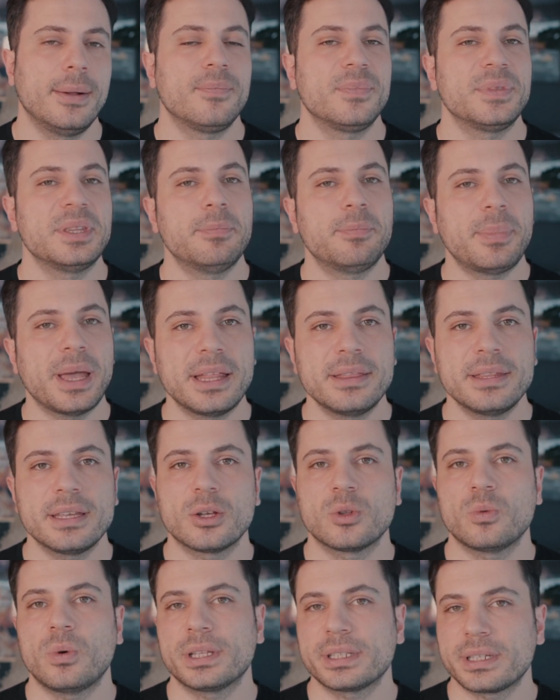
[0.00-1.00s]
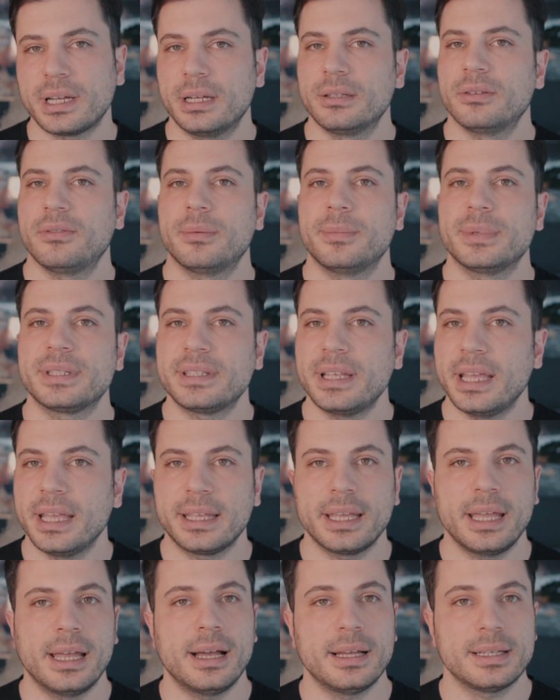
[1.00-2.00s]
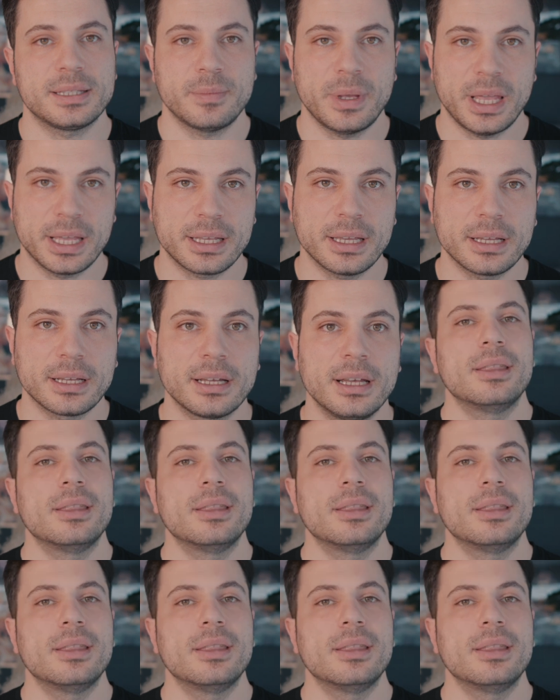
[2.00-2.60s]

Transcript: Depending on what kind of a mistake AI is making,